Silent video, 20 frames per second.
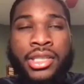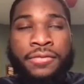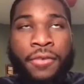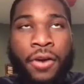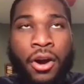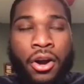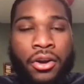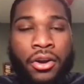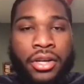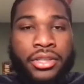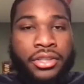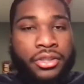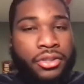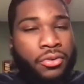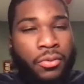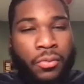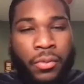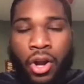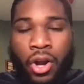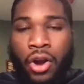far as
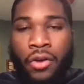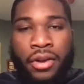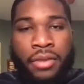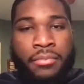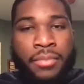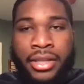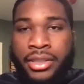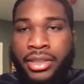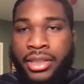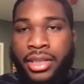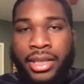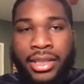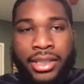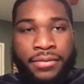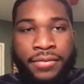we already mentioned his